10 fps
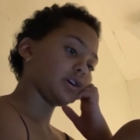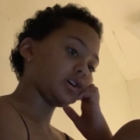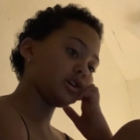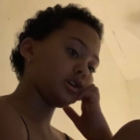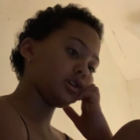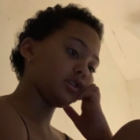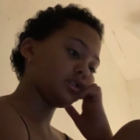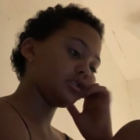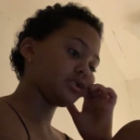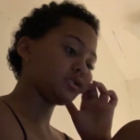Okay,
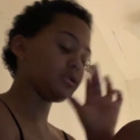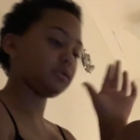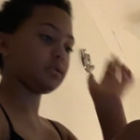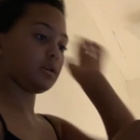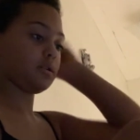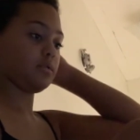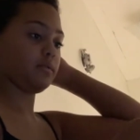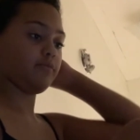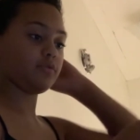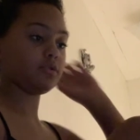got a
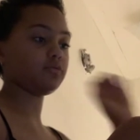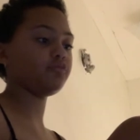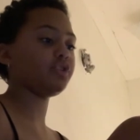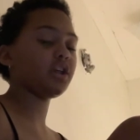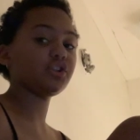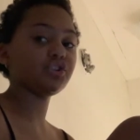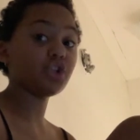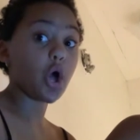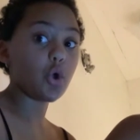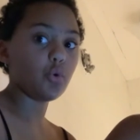food for freaking
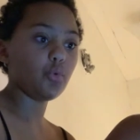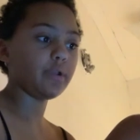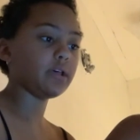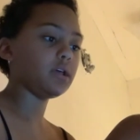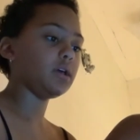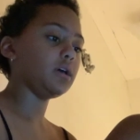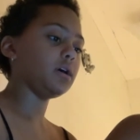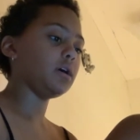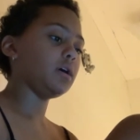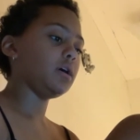wild.
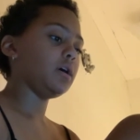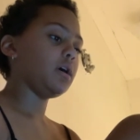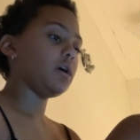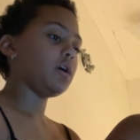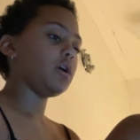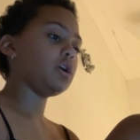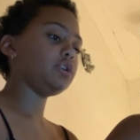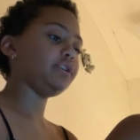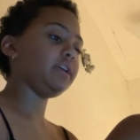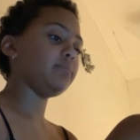
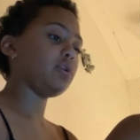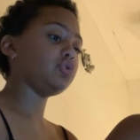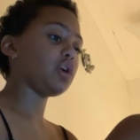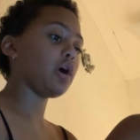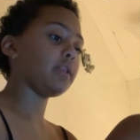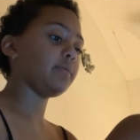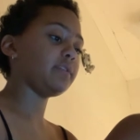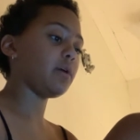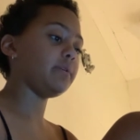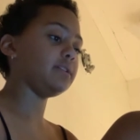Hershey, milk chocolate with
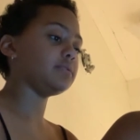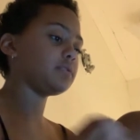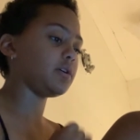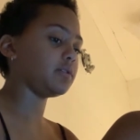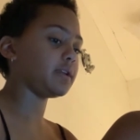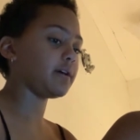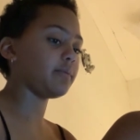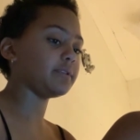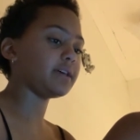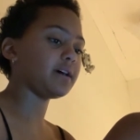almonds. Oh, I
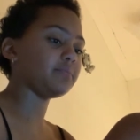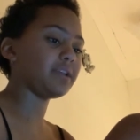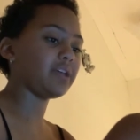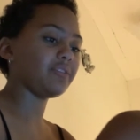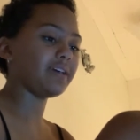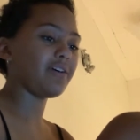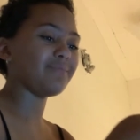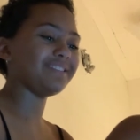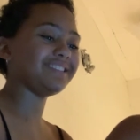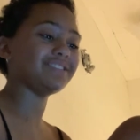want that, but I don't like
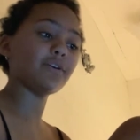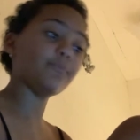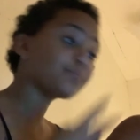almonds, so.